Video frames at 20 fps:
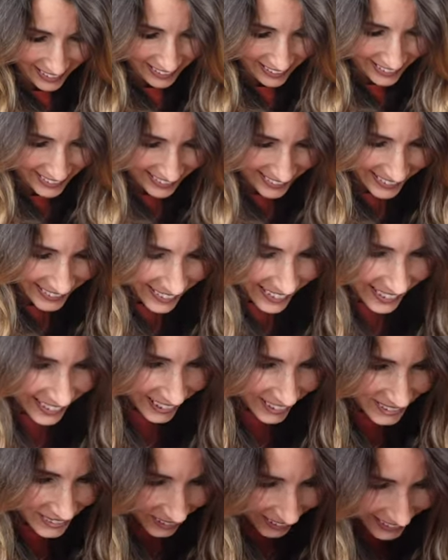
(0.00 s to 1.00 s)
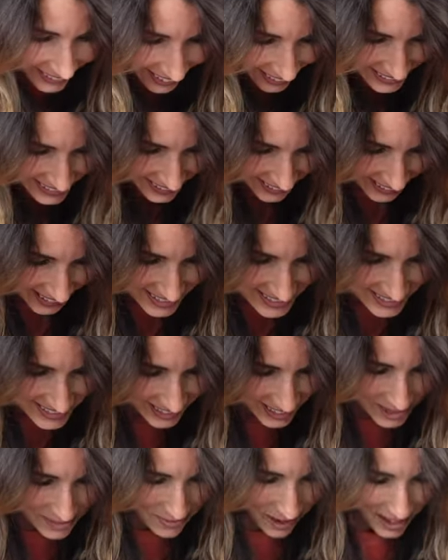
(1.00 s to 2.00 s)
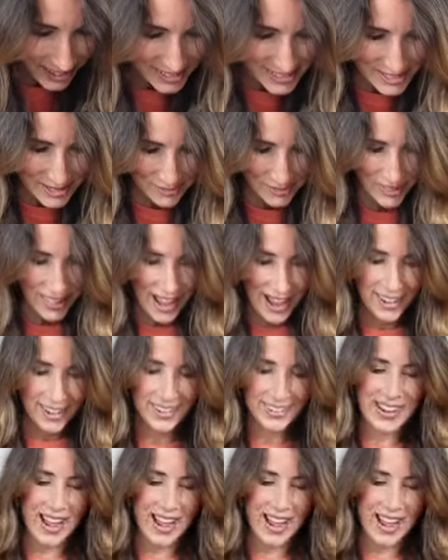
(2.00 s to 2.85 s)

Why did I think I still had models to pull out?